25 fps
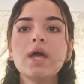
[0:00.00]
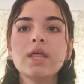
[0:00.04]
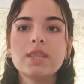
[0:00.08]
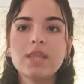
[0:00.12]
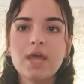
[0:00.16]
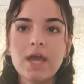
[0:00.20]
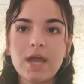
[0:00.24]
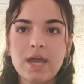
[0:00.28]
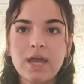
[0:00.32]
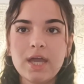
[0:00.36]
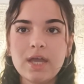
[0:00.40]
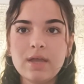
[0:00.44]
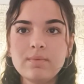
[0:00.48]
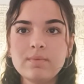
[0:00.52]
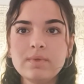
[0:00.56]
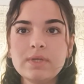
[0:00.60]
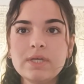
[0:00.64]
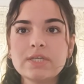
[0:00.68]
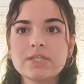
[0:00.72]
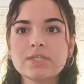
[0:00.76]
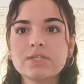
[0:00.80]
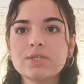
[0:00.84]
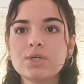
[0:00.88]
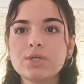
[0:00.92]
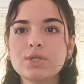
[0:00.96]
The aim
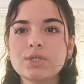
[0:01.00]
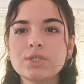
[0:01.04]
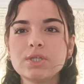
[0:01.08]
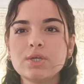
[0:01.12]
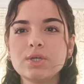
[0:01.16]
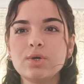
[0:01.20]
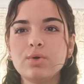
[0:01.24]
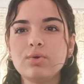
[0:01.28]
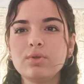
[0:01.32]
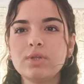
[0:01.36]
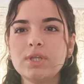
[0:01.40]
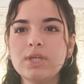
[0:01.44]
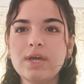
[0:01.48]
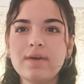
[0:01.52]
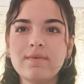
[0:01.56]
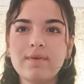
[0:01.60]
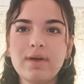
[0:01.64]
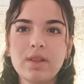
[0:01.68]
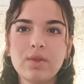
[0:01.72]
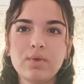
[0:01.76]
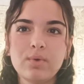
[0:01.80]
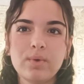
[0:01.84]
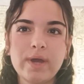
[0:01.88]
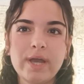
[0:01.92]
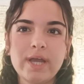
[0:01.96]
is not only
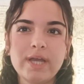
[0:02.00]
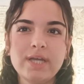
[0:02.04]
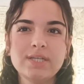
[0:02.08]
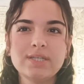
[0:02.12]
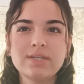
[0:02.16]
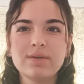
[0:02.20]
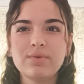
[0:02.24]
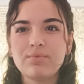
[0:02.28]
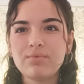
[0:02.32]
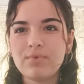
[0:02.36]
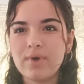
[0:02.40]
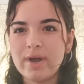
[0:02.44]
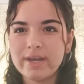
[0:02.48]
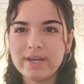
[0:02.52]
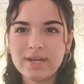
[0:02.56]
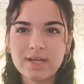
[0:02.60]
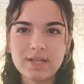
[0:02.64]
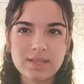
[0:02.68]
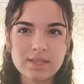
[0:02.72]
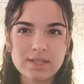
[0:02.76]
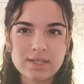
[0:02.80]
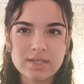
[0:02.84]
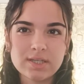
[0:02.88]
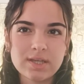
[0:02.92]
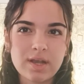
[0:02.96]
evaluate the
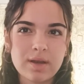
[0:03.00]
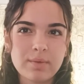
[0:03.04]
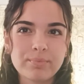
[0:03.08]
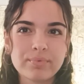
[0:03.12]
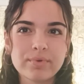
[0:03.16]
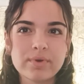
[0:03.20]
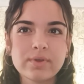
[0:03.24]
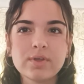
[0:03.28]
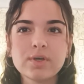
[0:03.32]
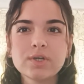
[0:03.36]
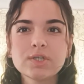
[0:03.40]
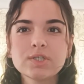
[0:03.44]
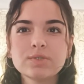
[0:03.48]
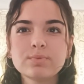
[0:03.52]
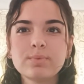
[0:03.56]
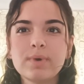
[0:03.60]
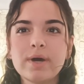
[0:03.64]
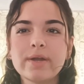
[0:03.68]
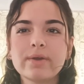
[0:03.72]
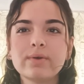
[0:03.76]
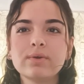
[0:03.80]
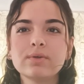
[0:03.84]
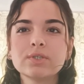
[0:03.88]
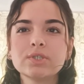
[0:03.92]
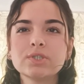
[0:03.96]
final digital products,
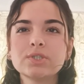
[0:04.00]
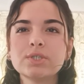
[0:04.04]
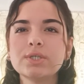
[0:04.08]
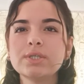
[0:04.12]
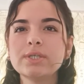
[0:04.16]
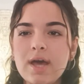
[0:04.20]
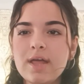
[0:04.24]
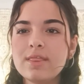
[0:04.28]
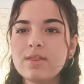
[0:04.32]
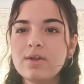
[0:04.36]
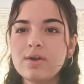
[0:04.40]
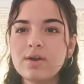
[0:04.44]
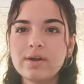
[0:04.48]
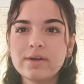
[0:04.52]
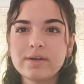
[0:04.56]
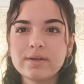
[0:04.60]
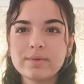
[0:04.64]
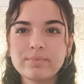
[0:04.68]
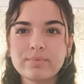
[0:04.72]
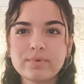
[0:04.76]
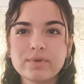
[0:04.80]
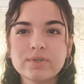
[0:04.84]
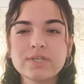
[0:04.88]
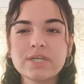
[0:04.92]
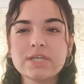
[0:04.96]
but also the
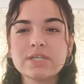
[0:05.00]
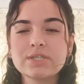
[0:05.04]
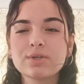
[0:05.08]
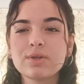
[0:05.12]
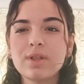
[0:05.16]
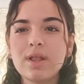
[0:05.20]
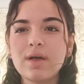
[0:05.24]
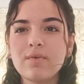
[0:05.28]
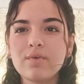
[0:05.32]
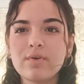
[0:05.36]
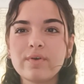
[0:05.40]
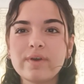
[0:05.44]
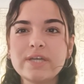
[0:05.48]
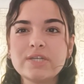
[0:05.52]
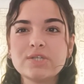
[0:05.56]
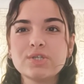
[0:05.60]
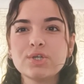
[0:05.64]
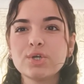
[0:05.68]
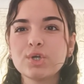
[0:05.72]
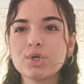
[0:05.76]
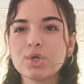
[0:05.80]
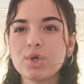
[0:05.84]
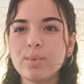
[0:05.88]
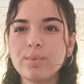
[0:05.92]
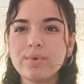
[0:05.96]
learning process,
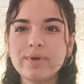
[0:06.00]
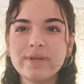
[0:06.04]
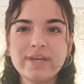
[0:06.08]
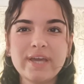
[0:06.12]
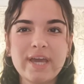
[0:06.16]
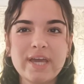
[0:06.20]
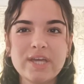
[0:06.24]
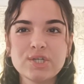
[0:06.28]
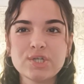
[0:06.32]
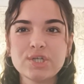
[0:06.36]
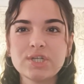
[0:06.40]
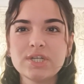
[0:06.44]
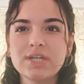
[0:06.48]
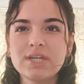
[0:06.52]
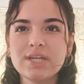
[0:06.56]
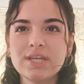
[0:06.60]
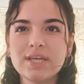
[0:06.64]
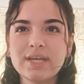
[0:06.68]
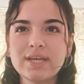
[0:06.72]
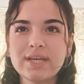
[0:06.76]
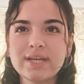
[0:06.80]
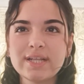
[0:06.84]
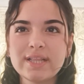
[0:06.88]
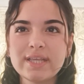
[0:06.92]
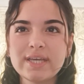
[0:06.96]
collaboration, communication in
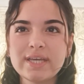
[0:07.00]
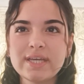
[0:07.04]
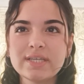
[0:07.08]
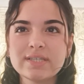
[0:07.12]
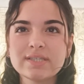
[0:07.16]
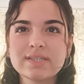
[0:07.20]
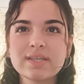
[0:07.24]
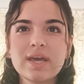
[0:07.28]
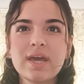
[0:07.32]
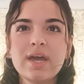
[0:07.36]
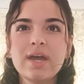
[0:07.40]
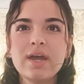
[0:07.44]
English,